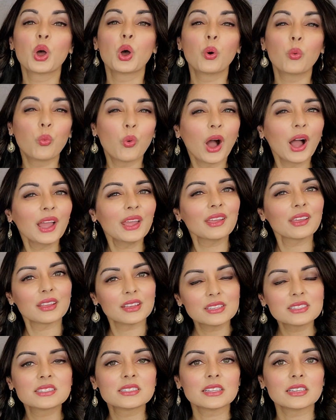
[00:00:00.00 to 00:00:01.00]
Why
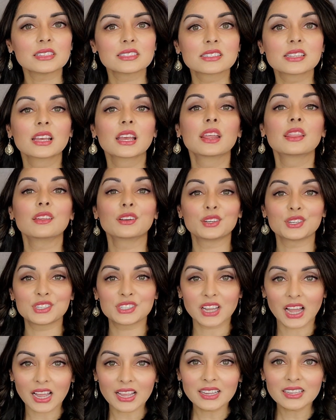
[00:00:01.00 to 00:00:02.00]
is this? their
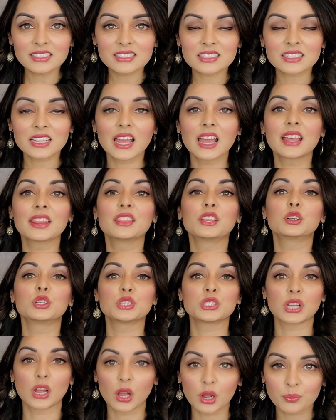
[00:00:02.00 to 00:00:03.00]
diets, and their
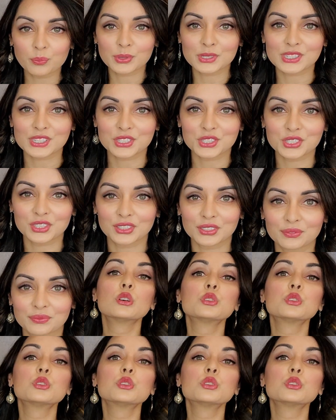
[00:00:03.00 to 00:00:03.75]
tongue position.